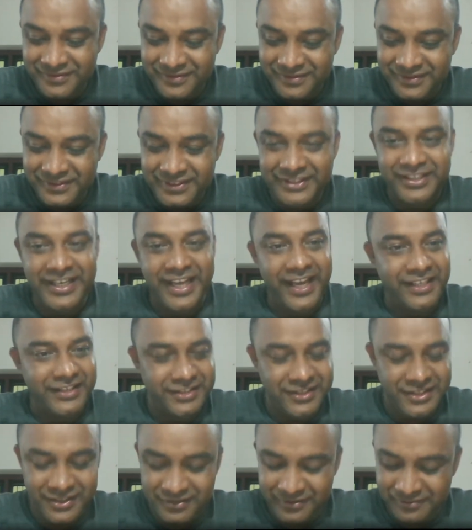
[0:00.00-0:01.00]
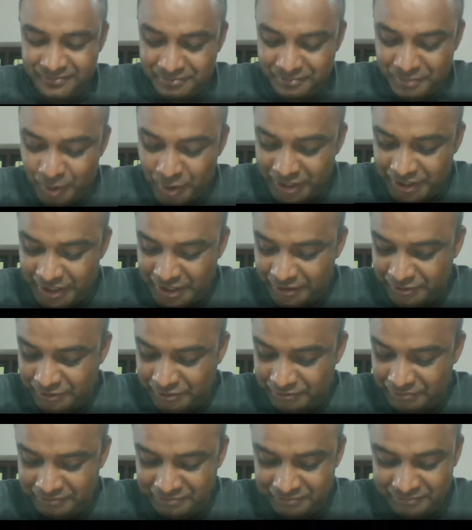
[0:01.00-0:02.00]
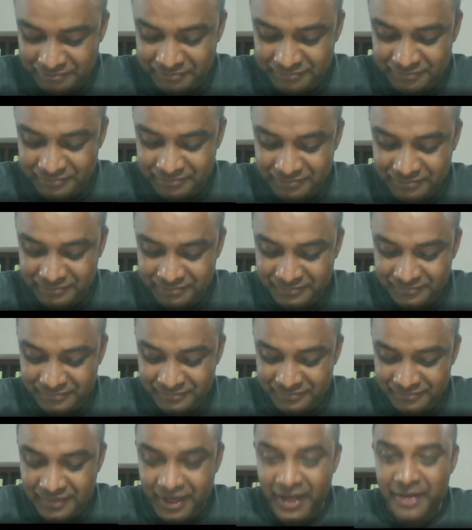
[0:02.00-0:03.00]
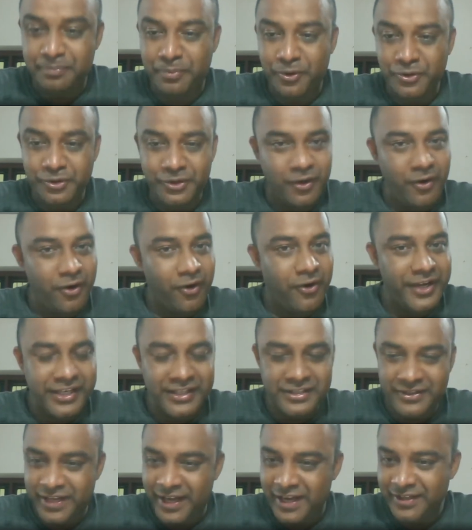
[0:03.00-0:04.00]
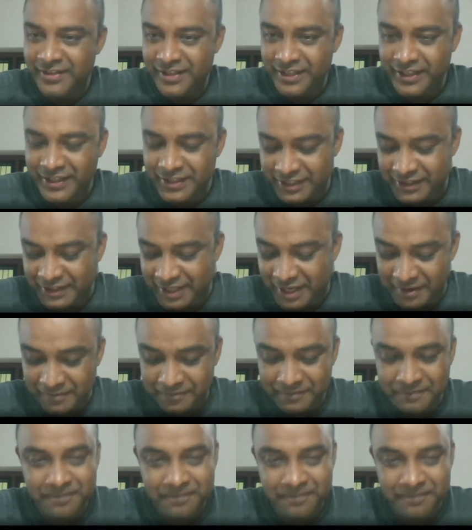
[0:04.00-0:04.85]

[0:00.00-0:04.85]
state politics and post-colonial state in India.